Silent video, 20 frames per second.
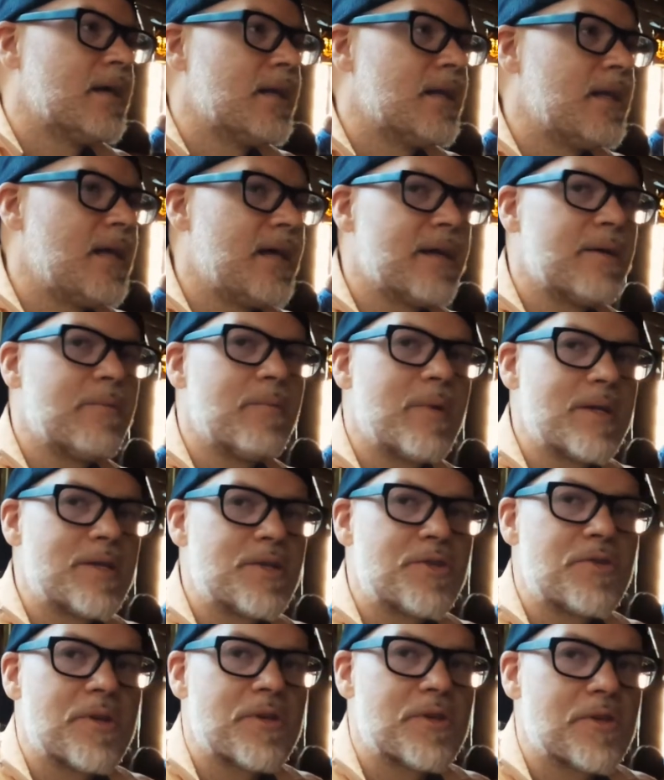and a lot of my
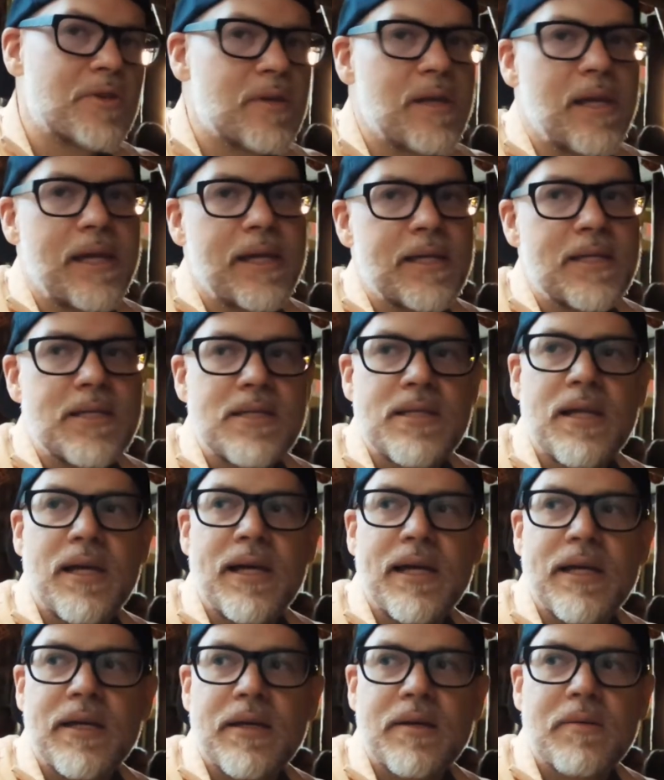structure like is
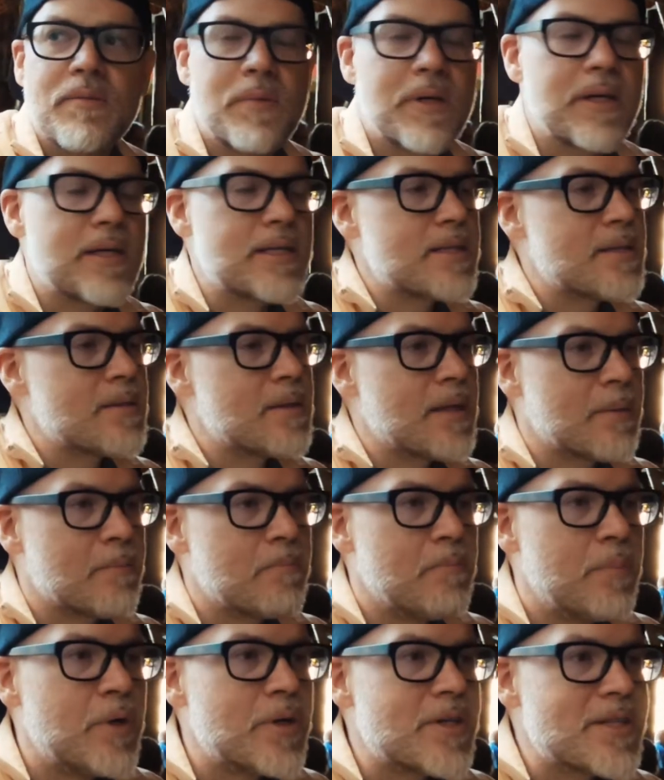like because
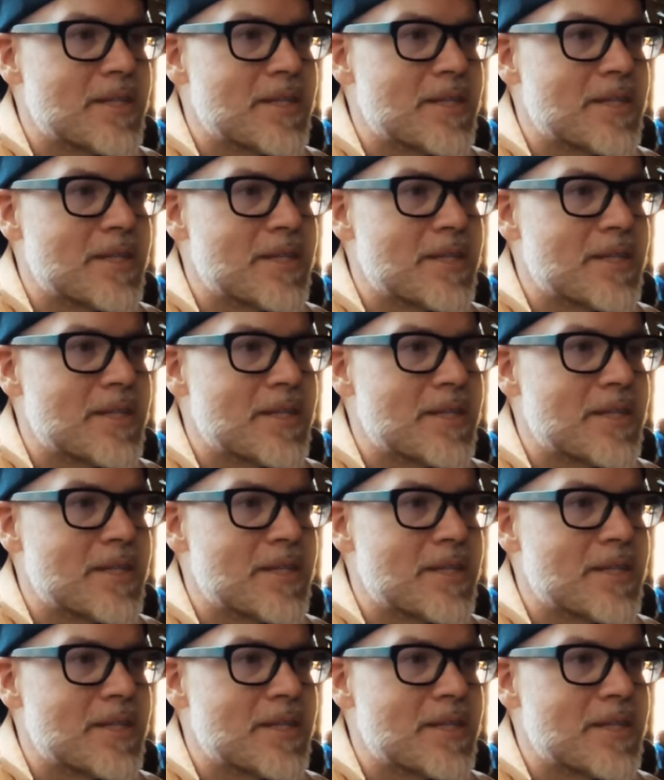like